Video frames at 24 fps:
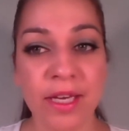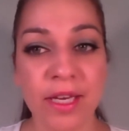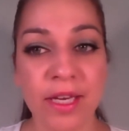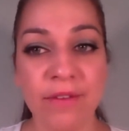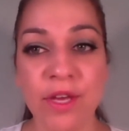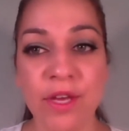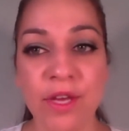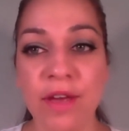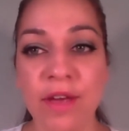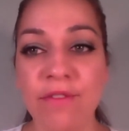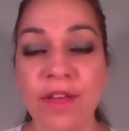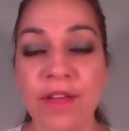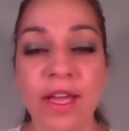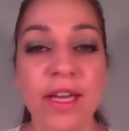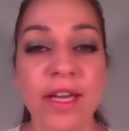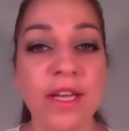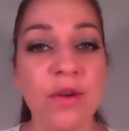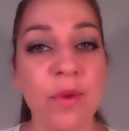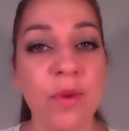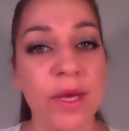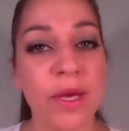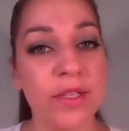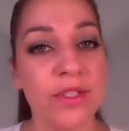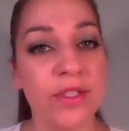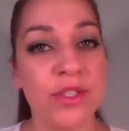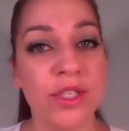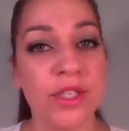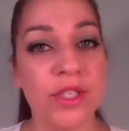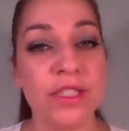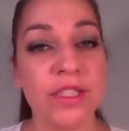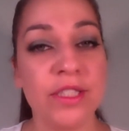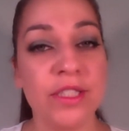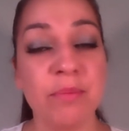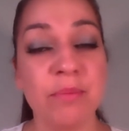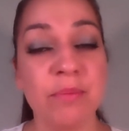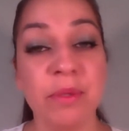If you have any
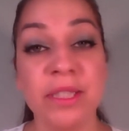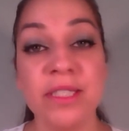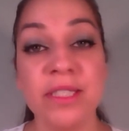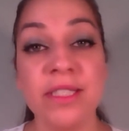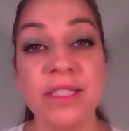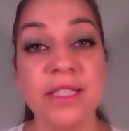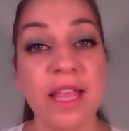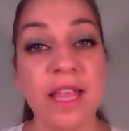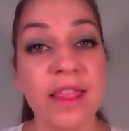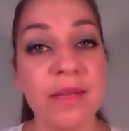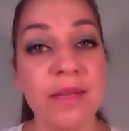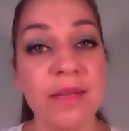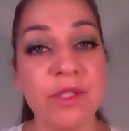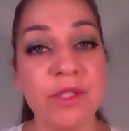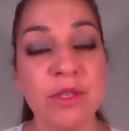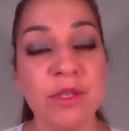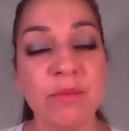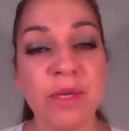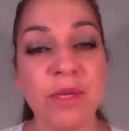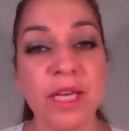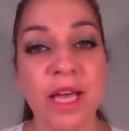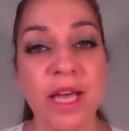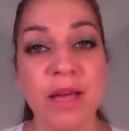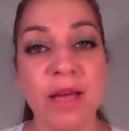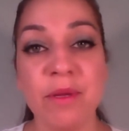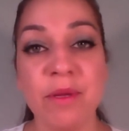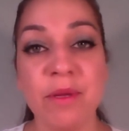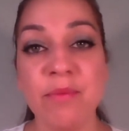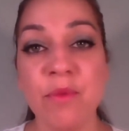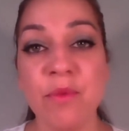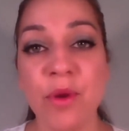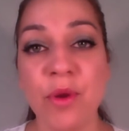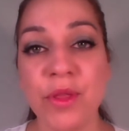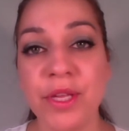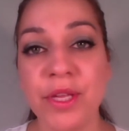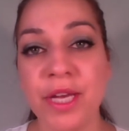questions, please send them to me. I'd be
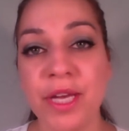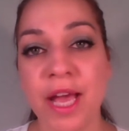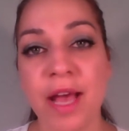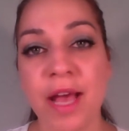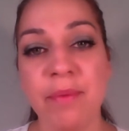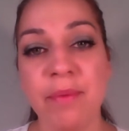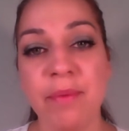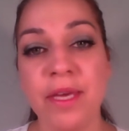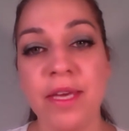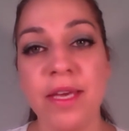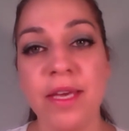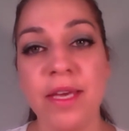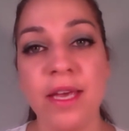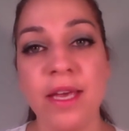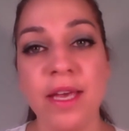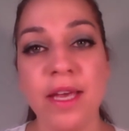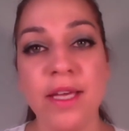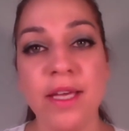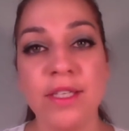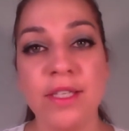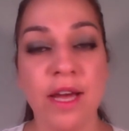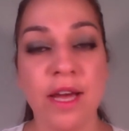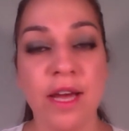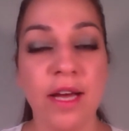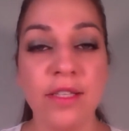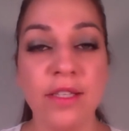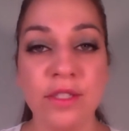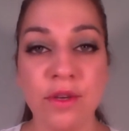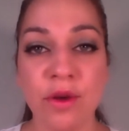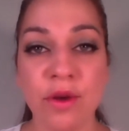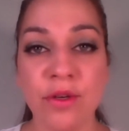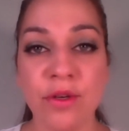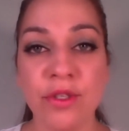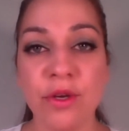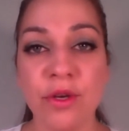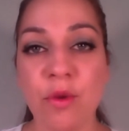more than happy to answer
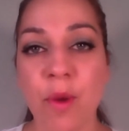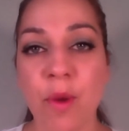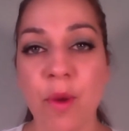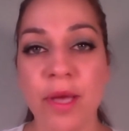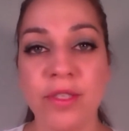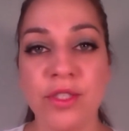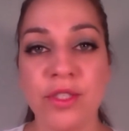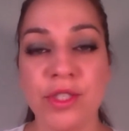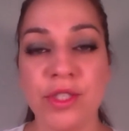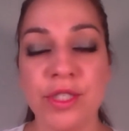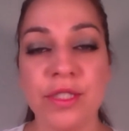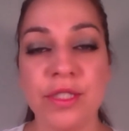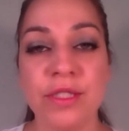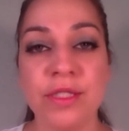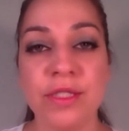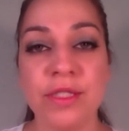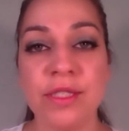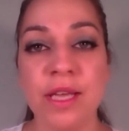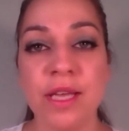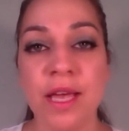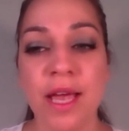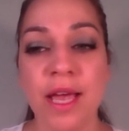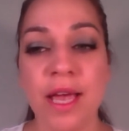all your questions.